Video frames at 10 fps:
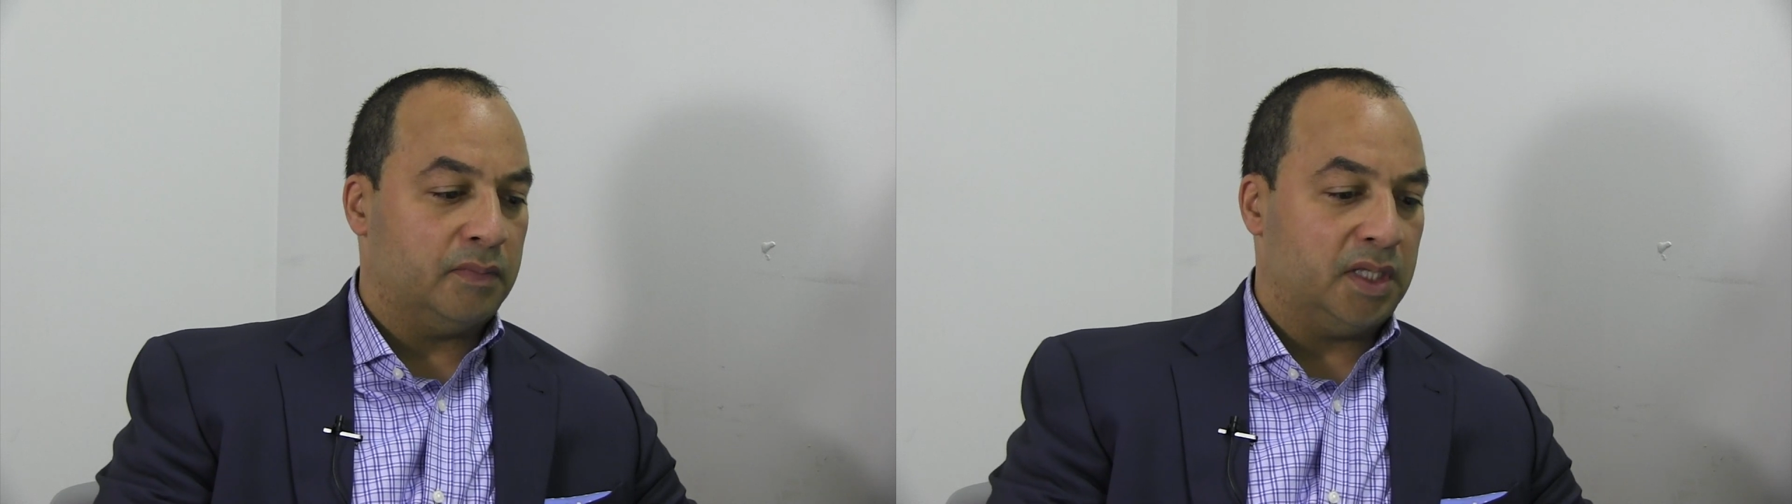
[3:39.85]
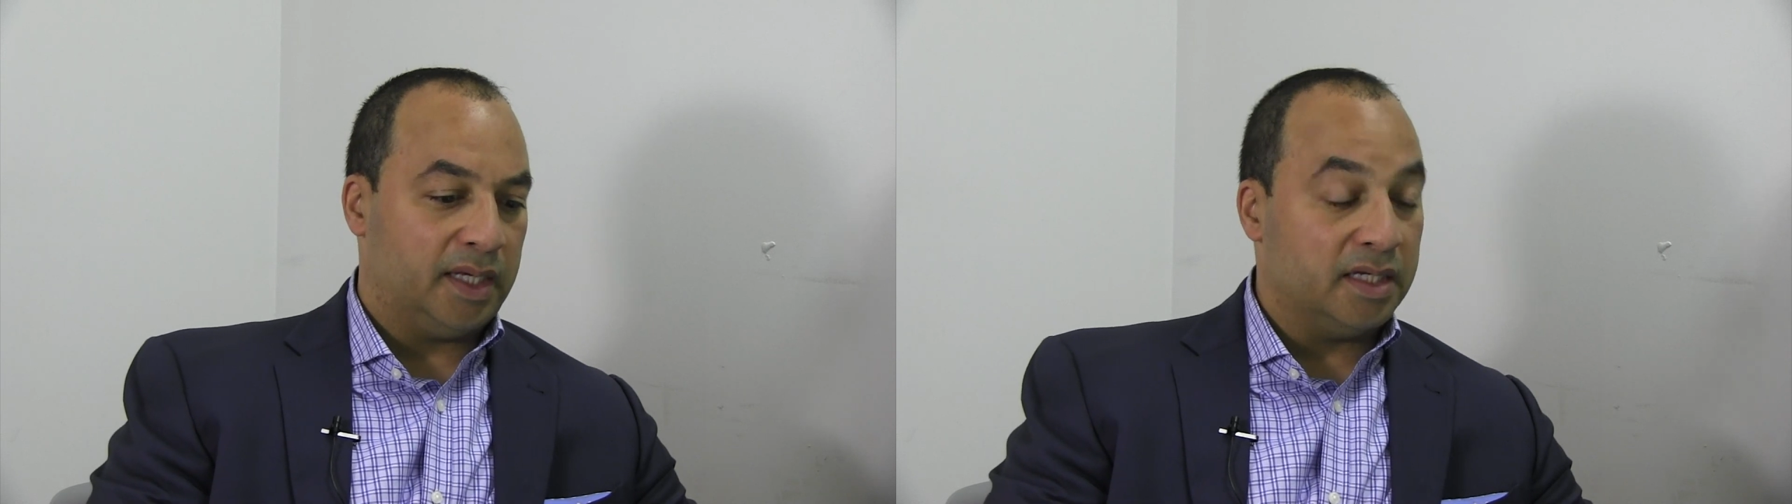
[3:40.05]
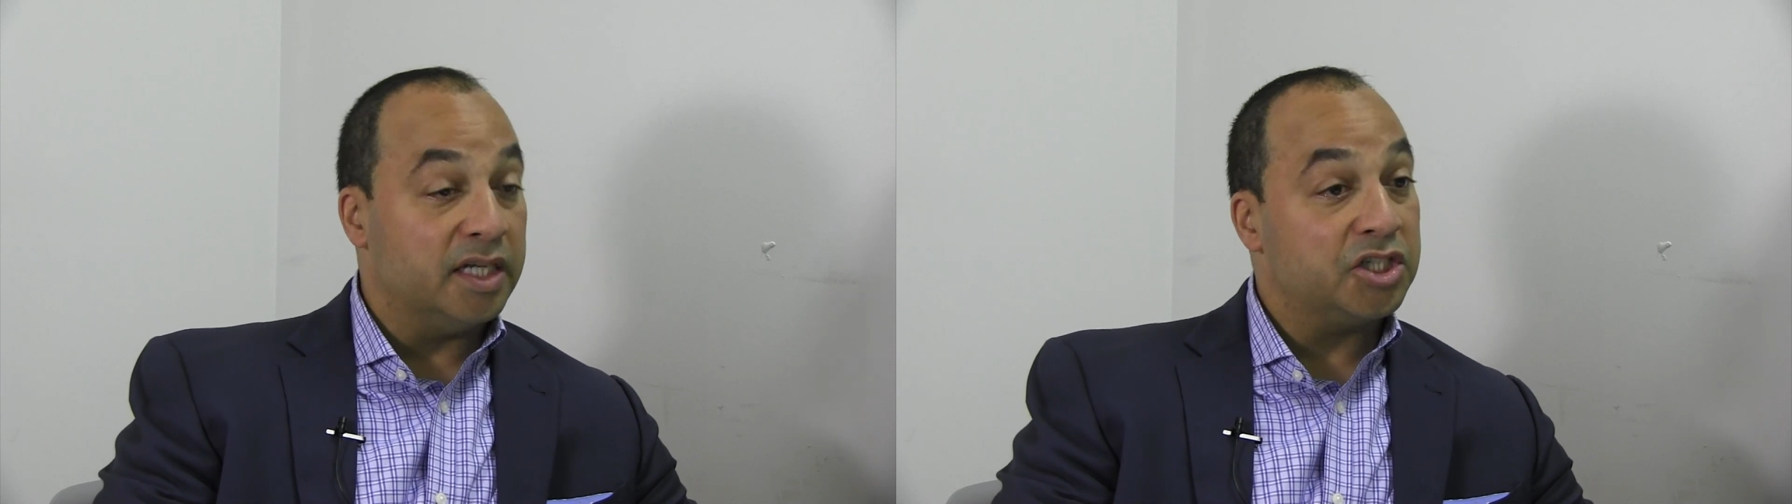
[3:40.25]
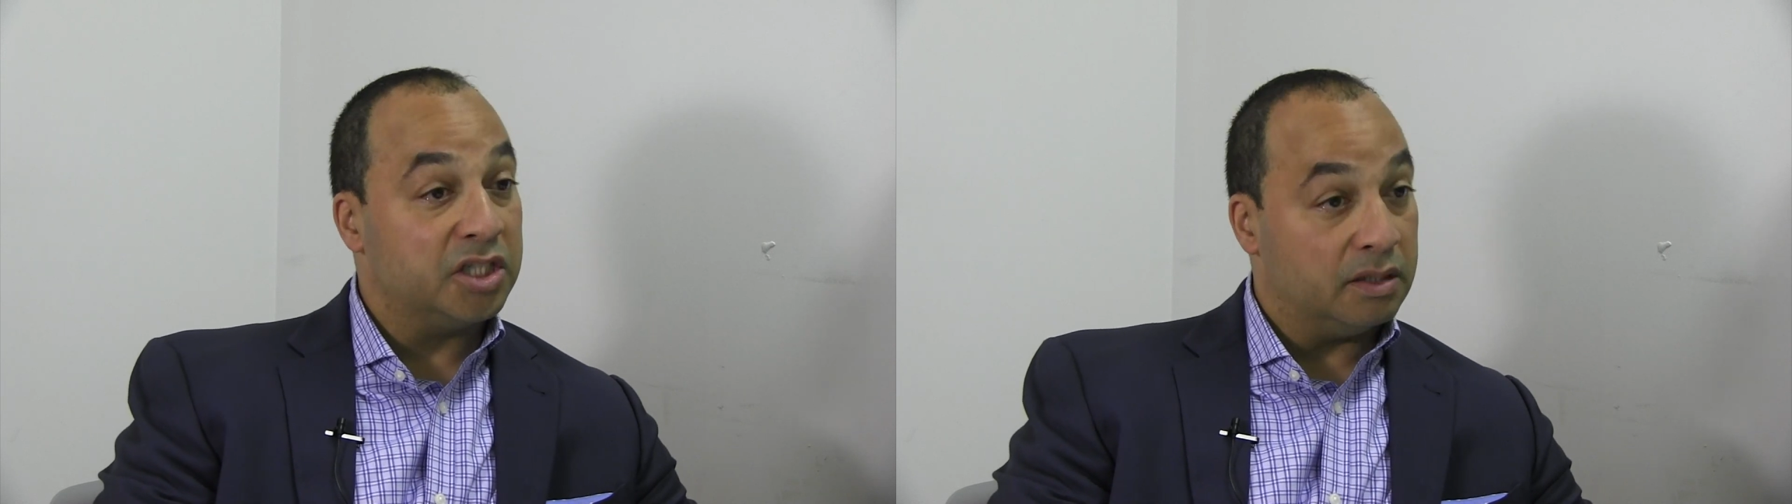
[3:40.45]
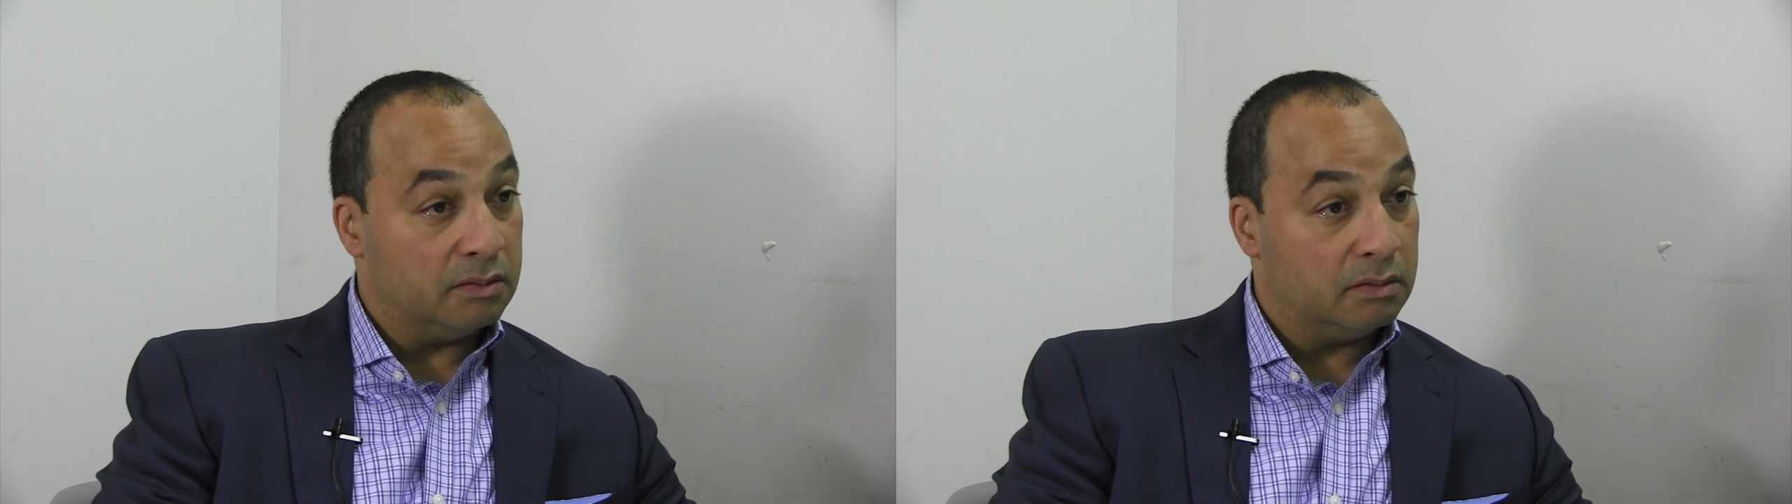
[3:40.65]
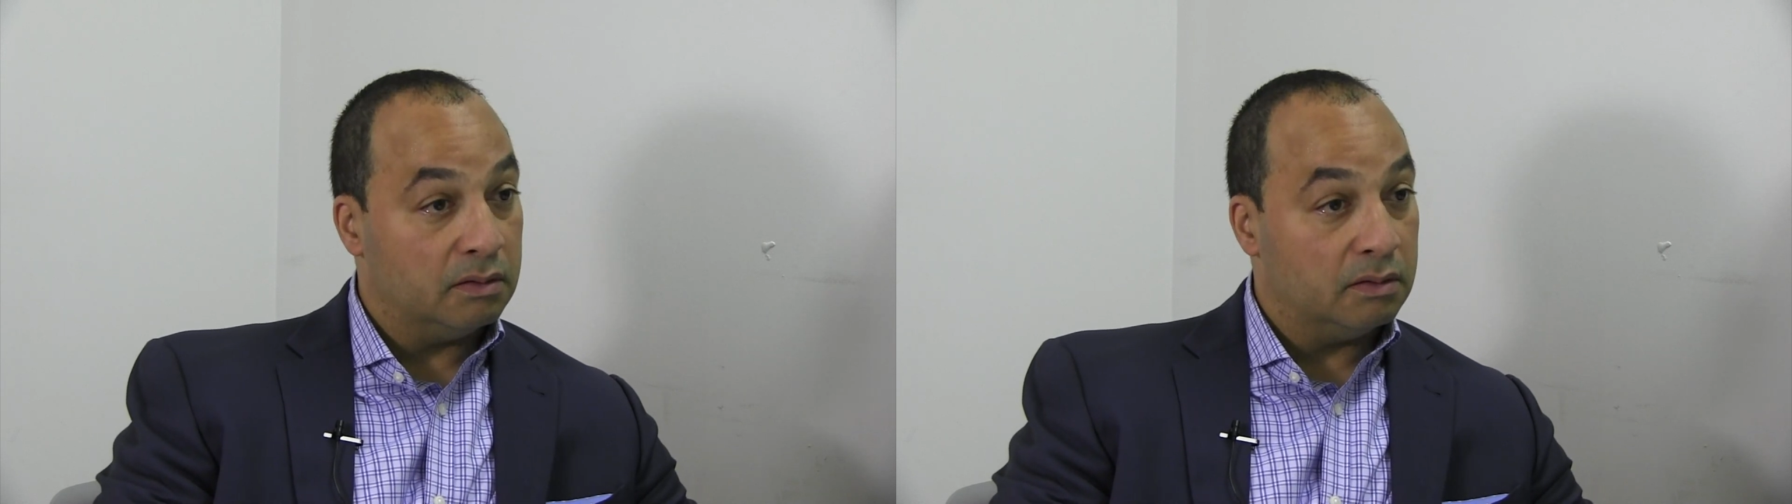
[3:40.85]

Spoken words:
ignition